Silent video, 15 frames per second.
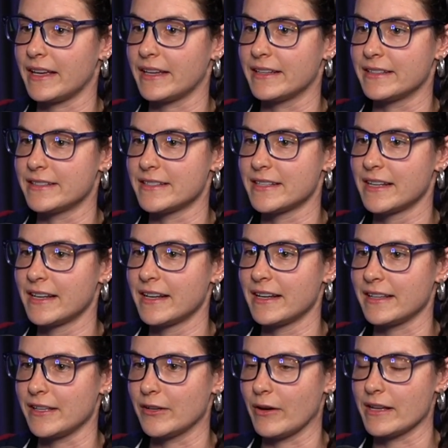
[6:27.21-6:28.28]
and
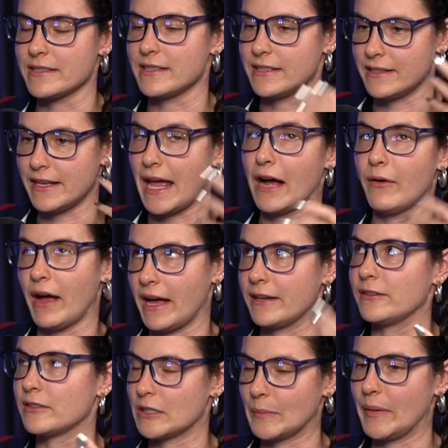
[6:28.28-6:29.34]
you know, has the now
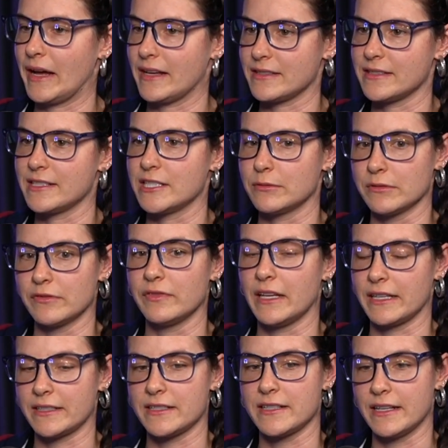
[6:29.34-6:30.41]
adult capacity to
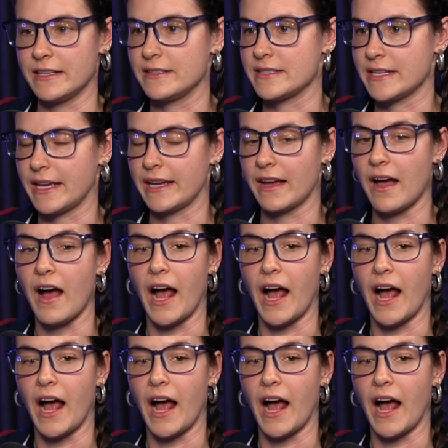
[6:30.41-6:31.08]
reflect and say,